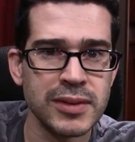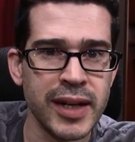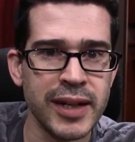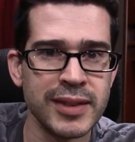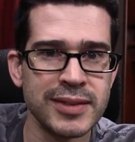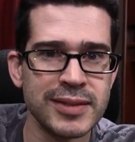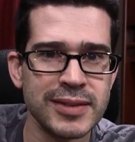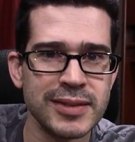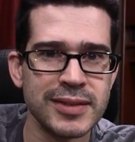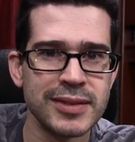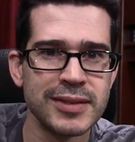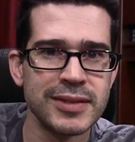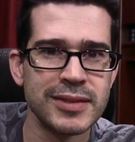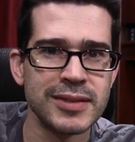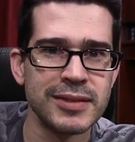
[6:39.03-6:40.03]
right?
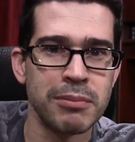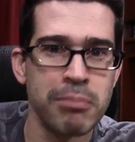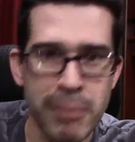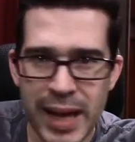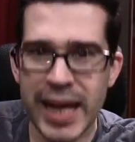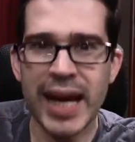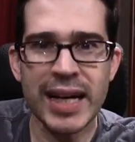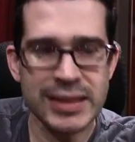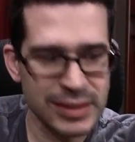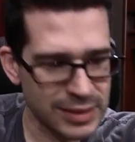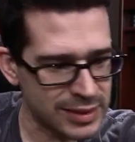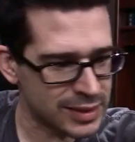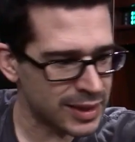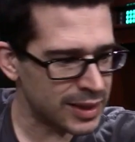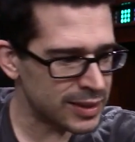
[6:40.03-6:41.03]
Meta
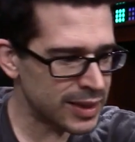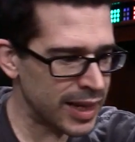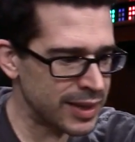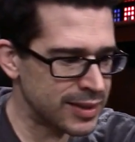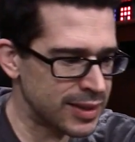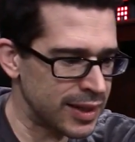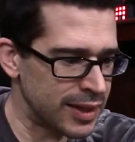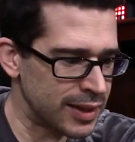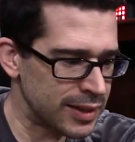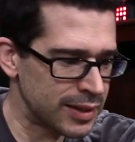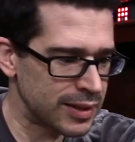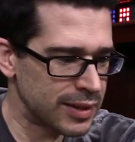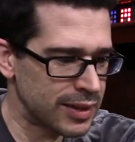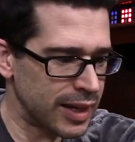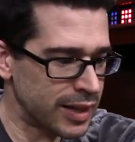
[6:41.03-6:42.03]
is is that? Uh,
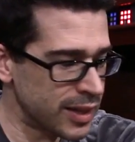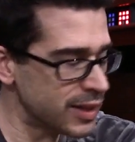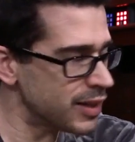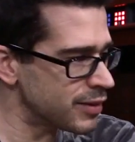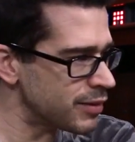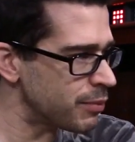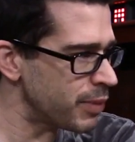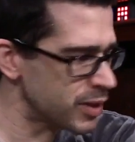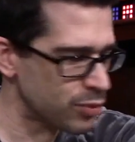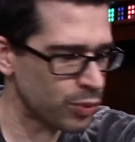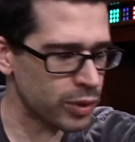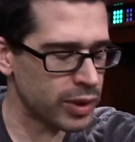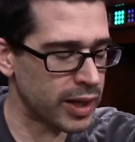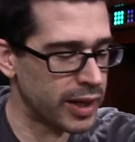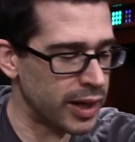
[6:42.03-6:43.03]
I think that's the
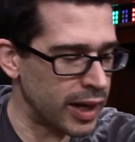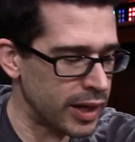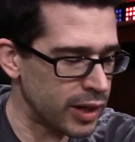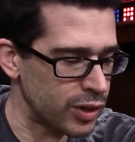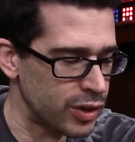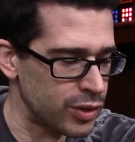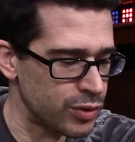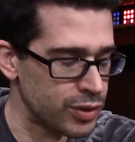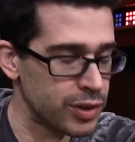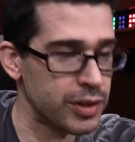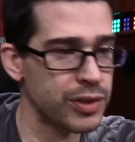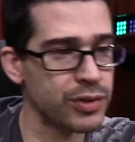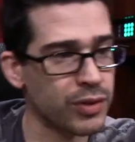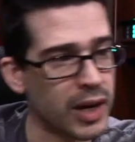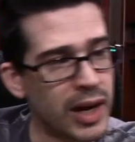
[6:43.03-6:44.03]
best word I, I could use
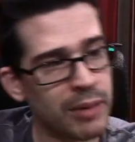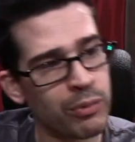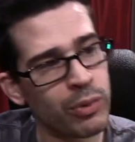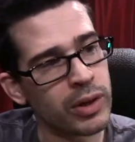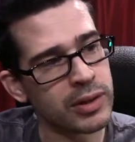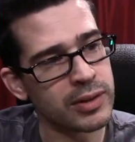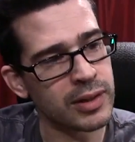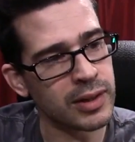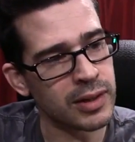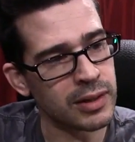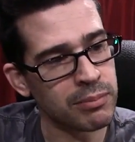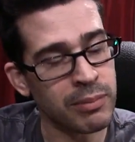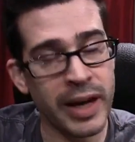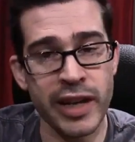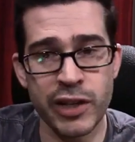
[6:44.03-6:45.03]
to describe what
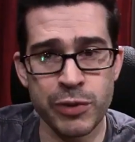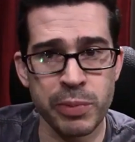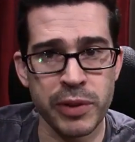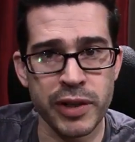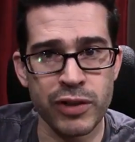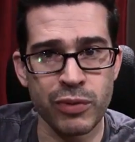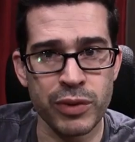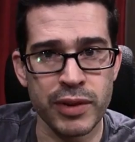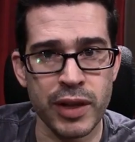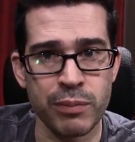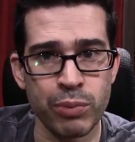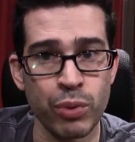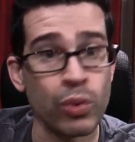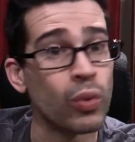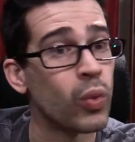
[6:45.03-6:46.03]
uh, my experience with
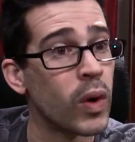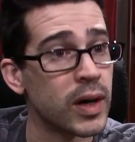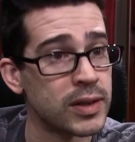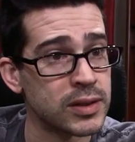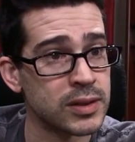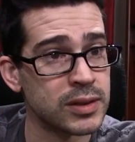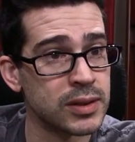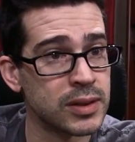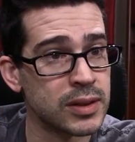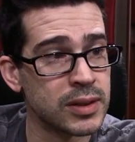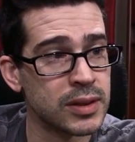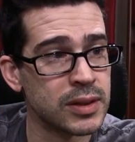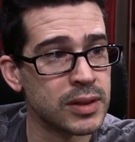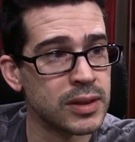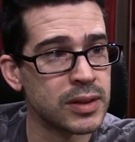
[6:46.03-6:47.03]
Deadpool was.
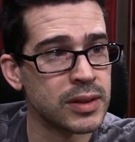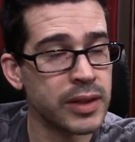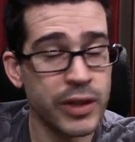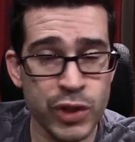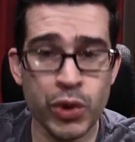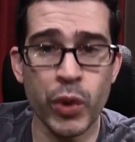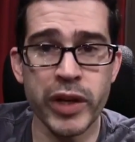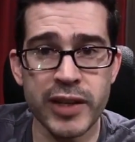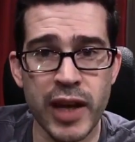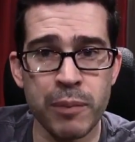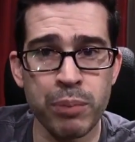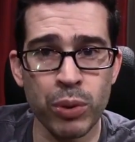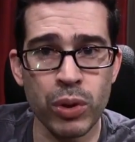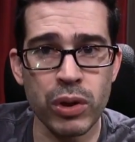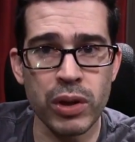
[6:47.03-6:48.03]
Enjoyed
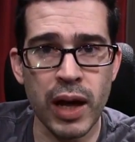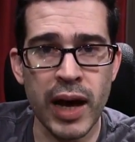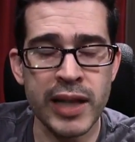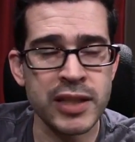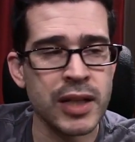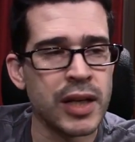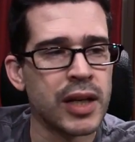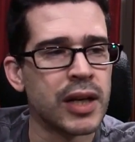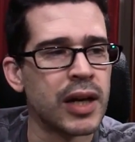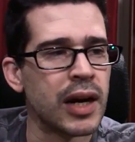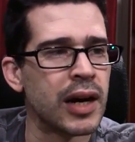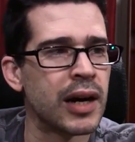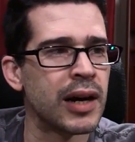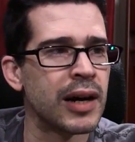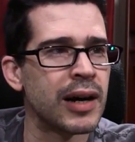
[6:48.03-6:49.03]
Deadpool a lot,
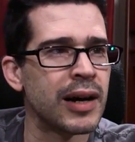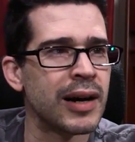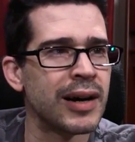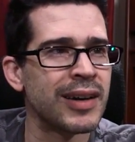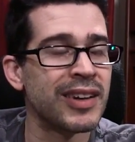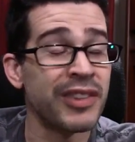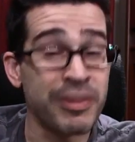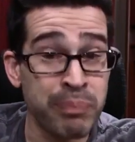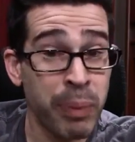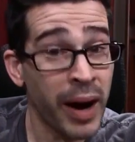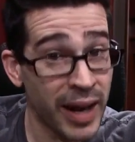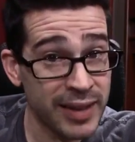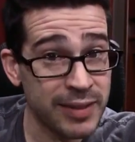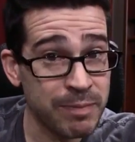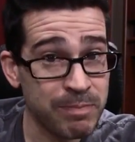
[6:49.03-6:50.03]
uh,
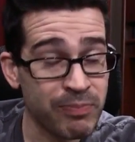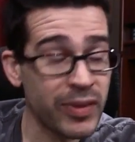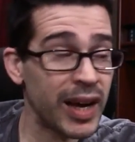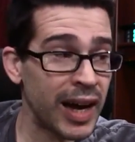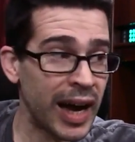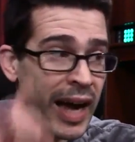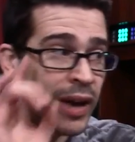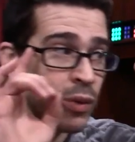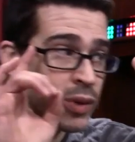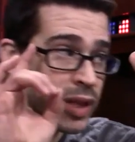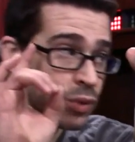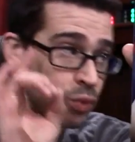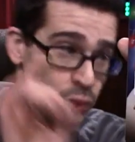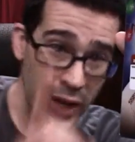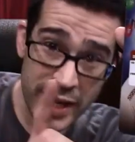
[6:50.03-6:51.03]
but I
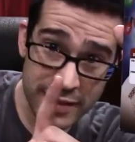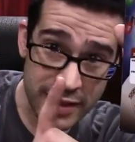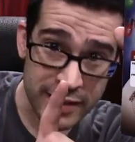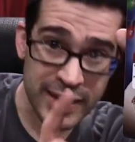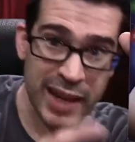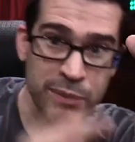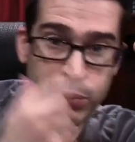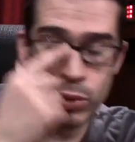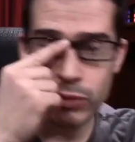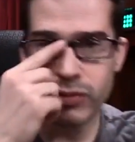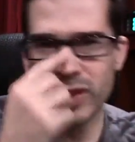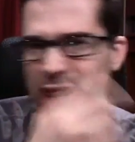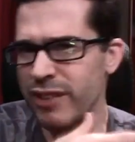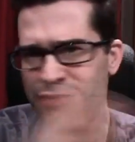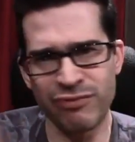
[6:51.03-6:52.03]
only rented
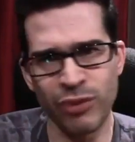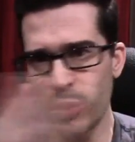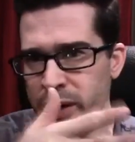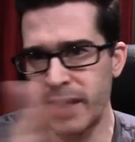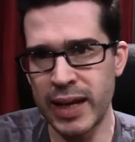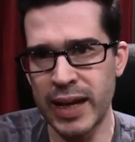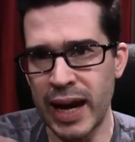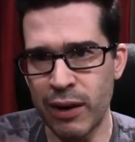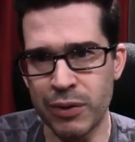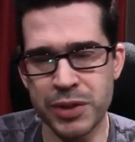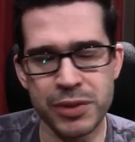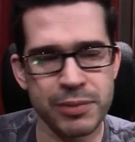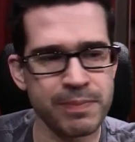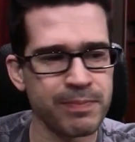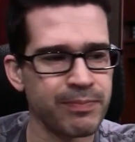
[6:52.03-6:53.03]
Deadpool for like 48
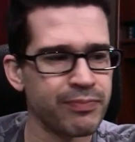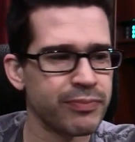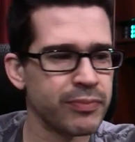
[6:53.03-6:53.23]
hours